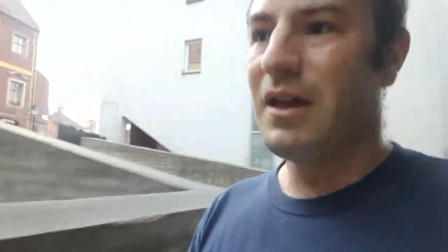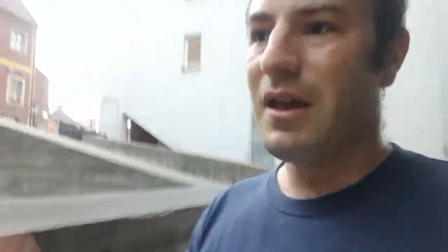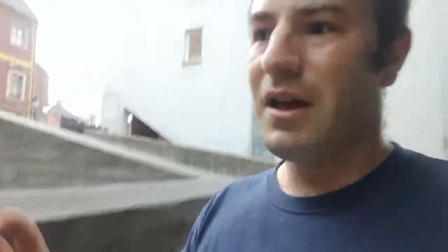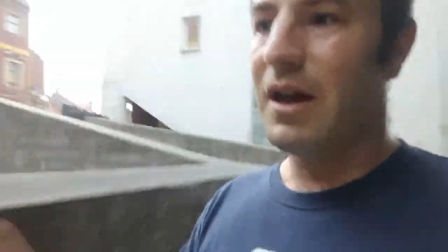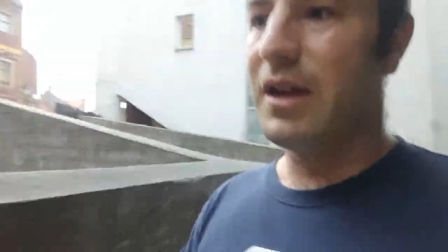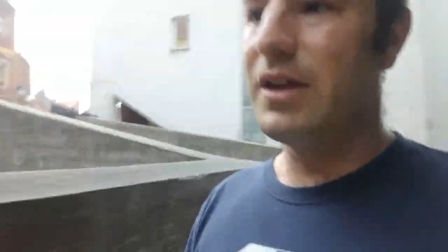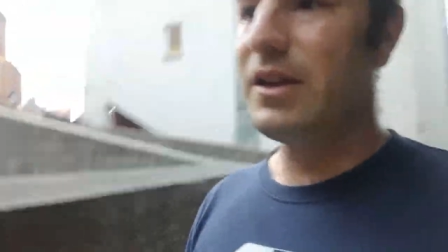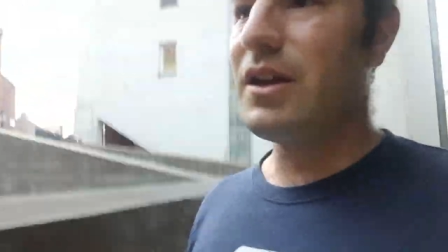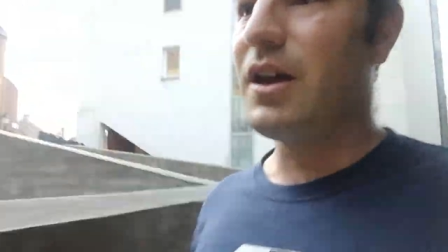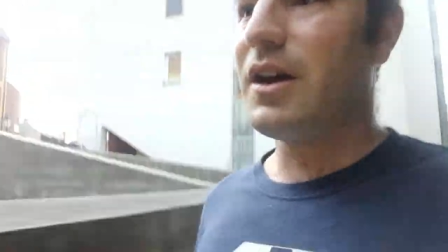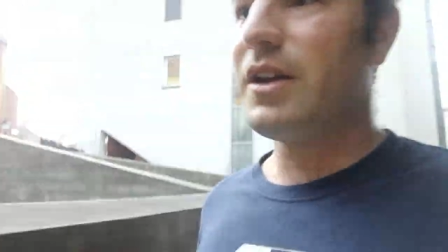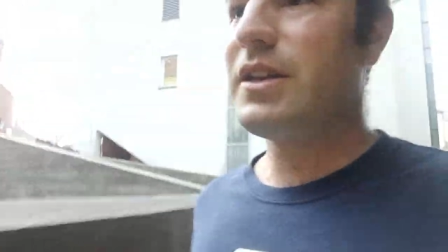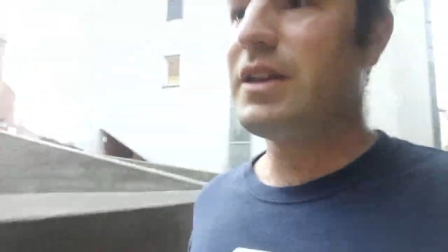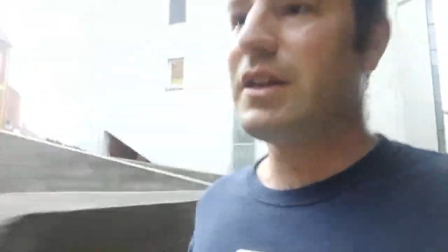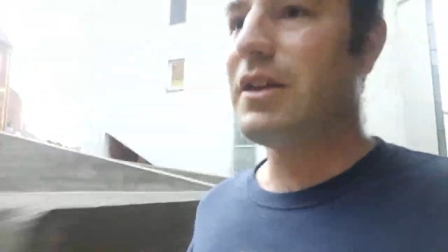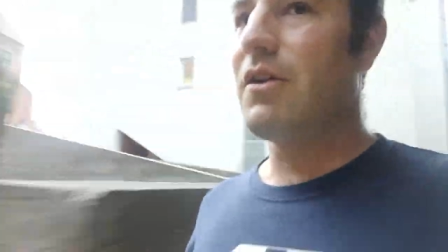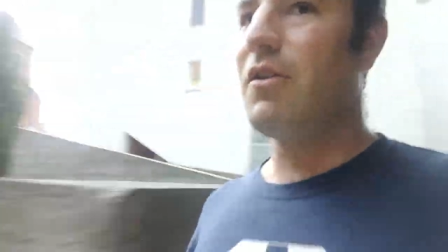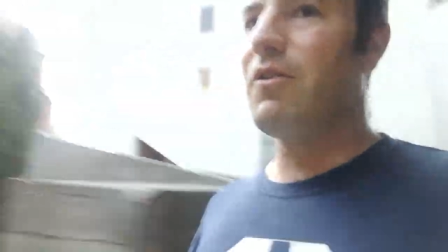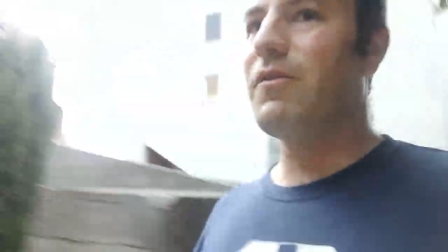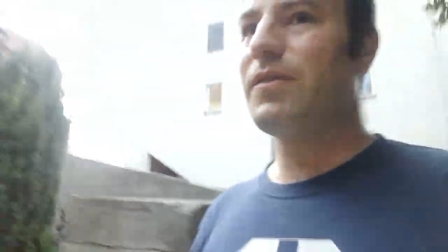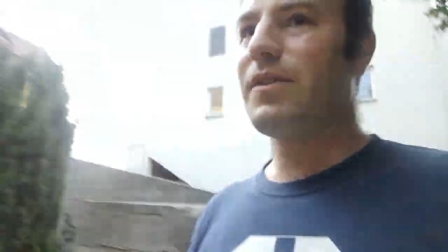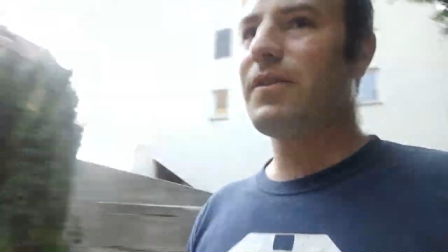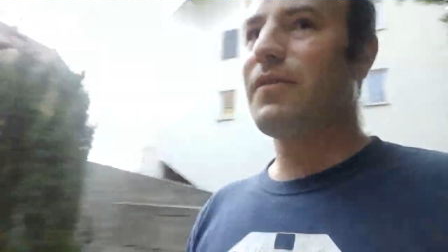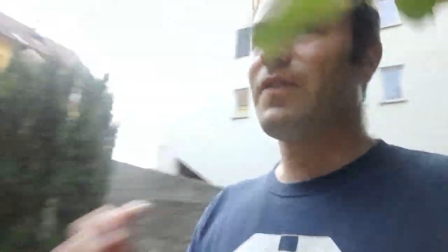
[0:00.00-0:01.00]
and the idea
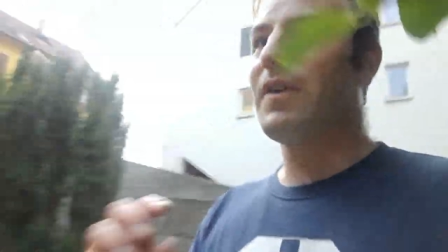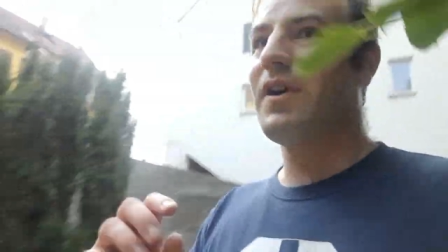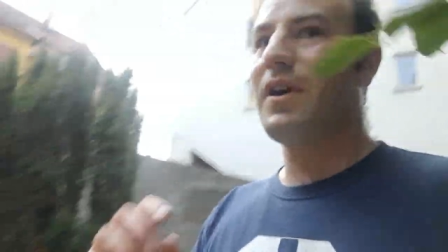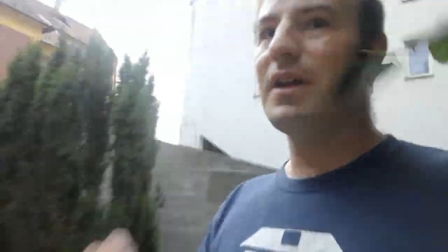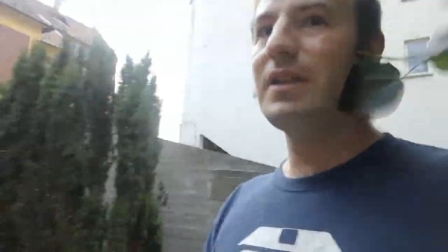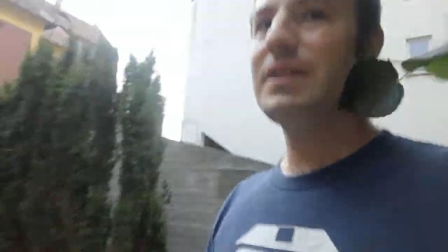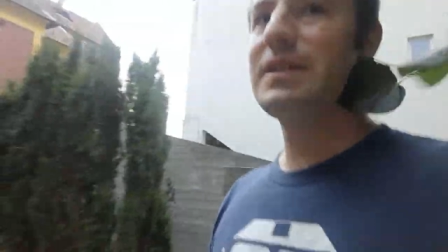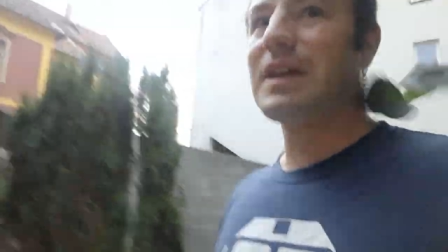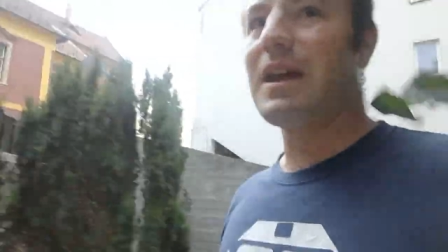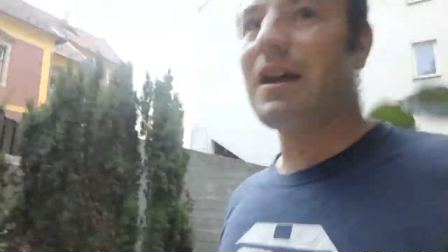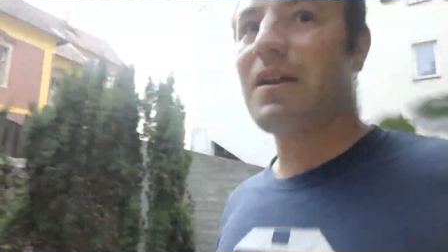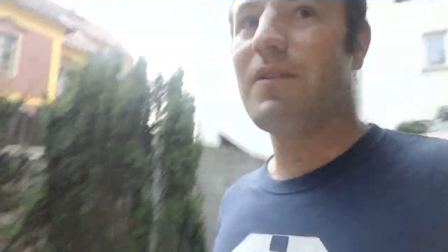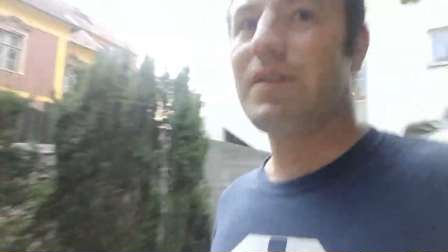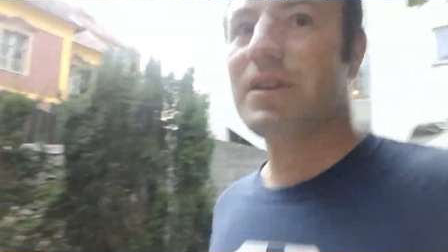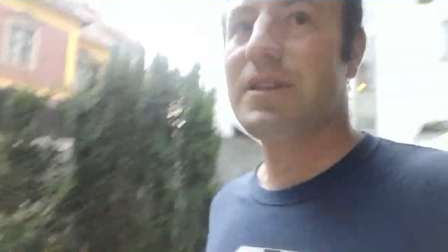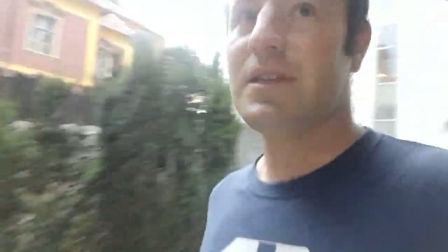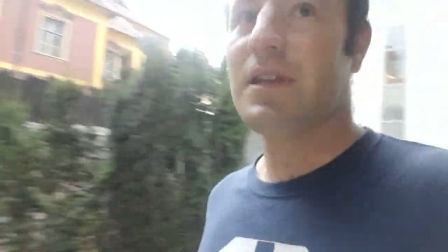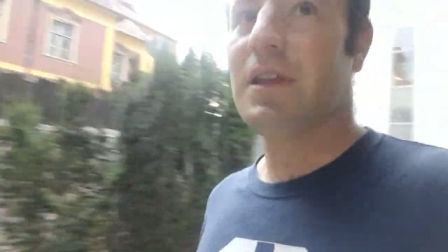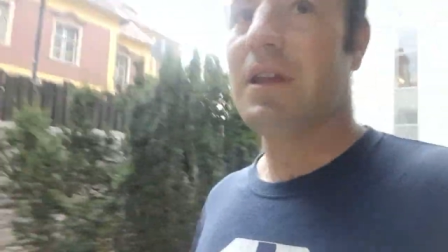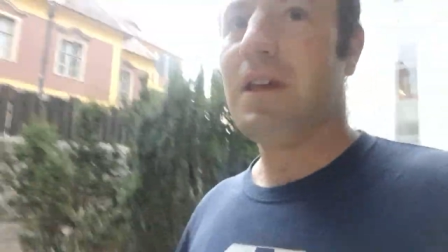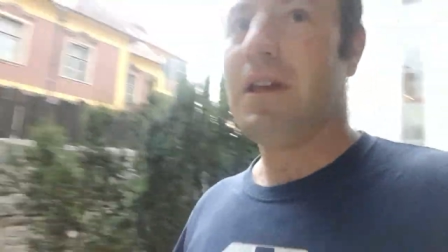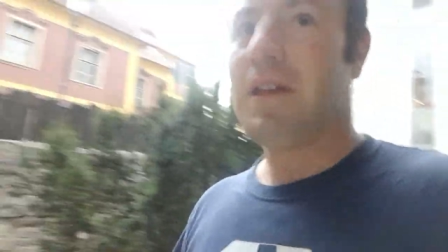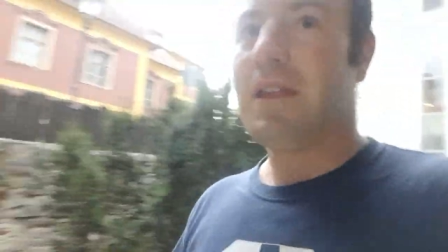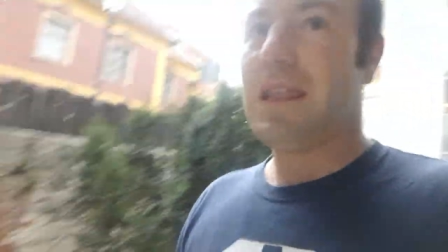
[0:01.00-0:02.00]
of the fire tower is
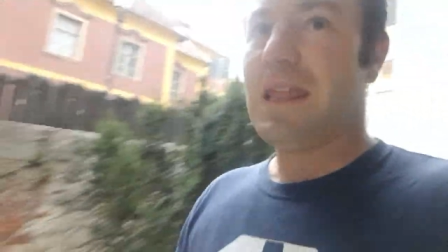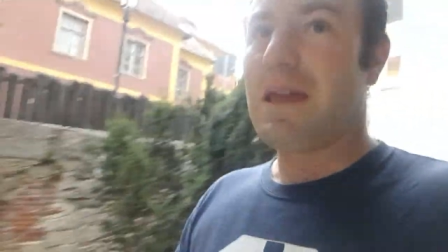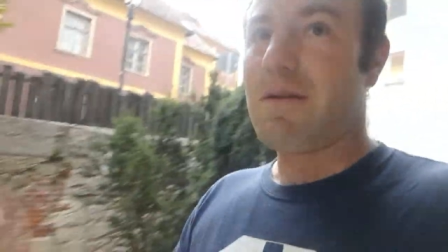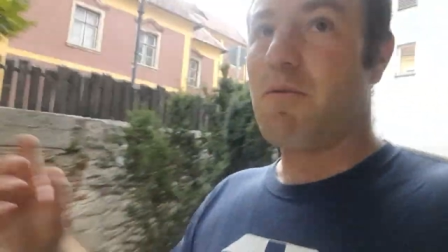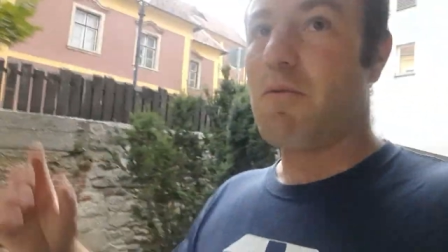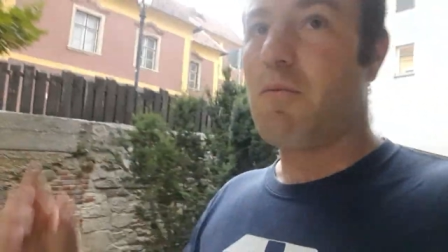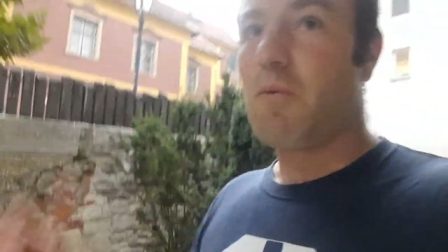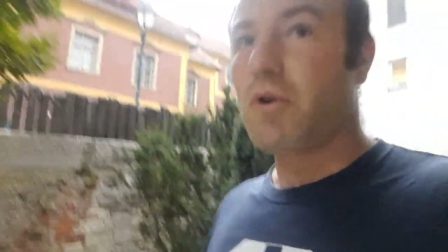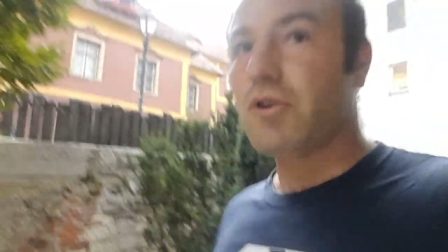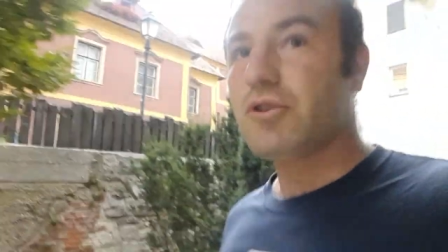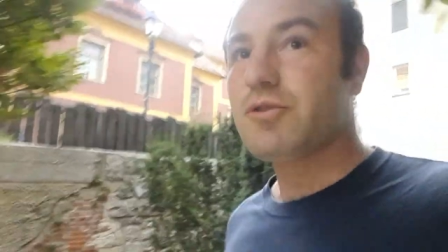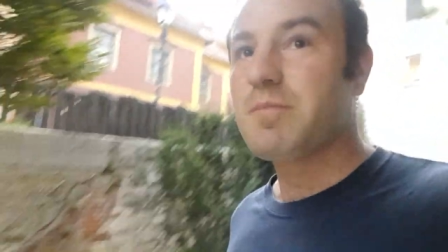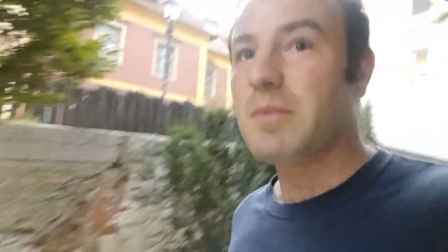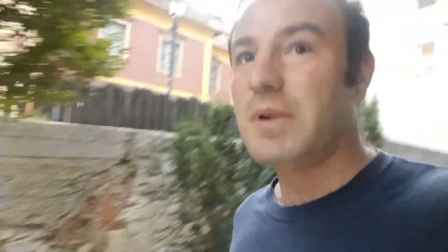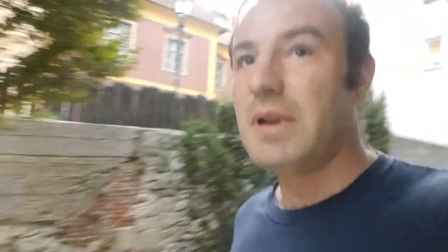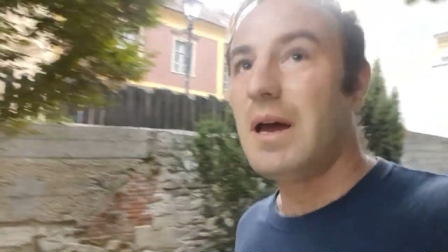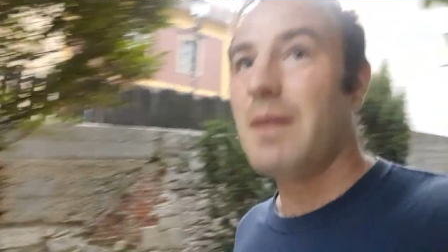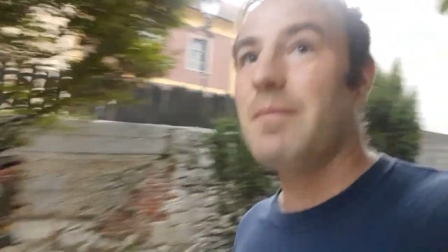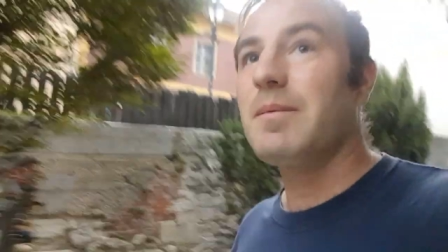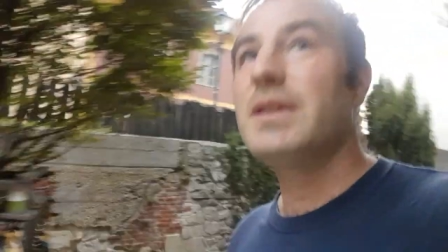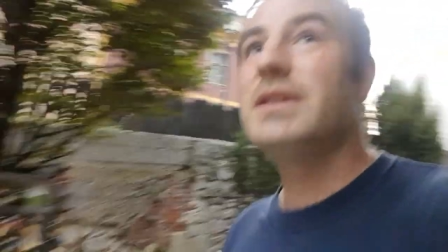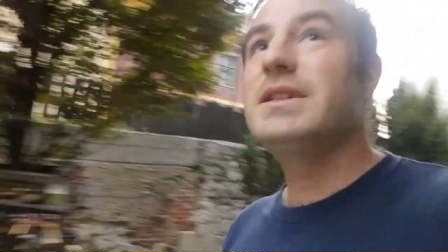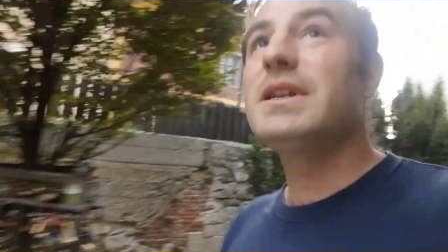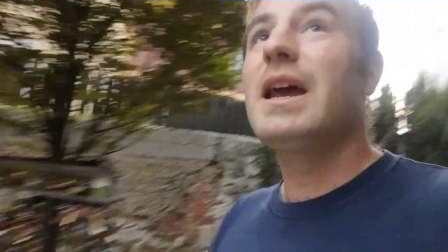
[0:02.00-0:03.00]
there were watchmen
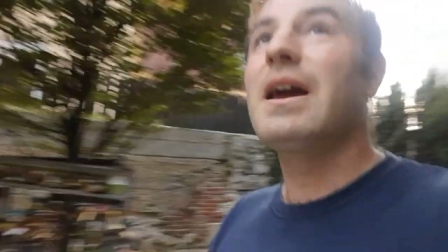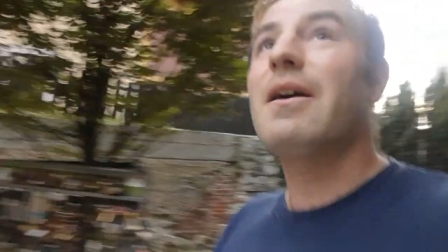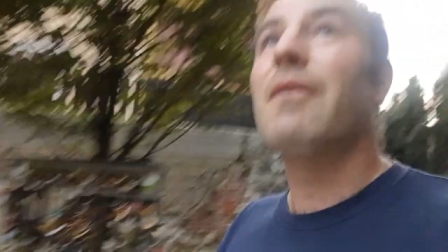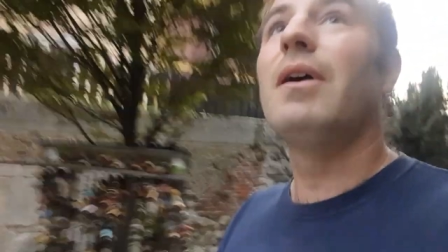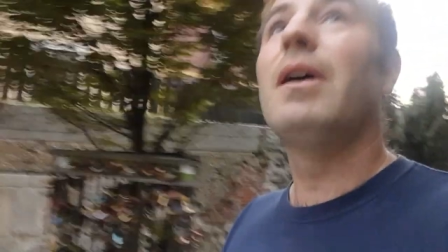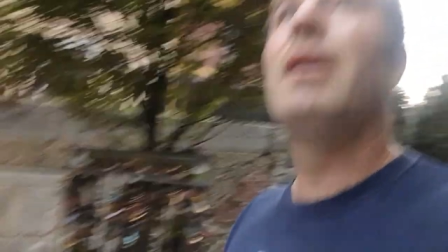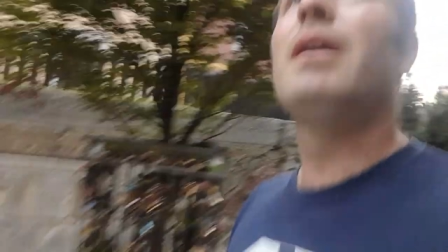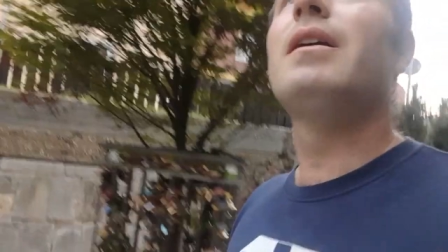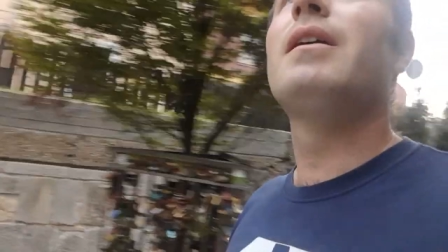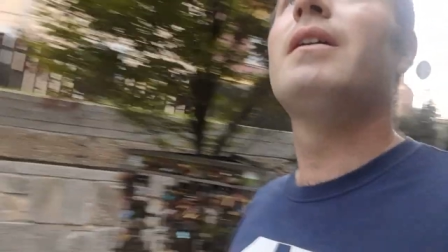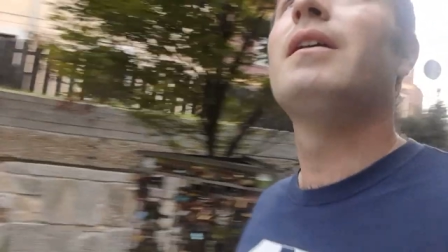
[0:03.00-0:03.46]
up the tower,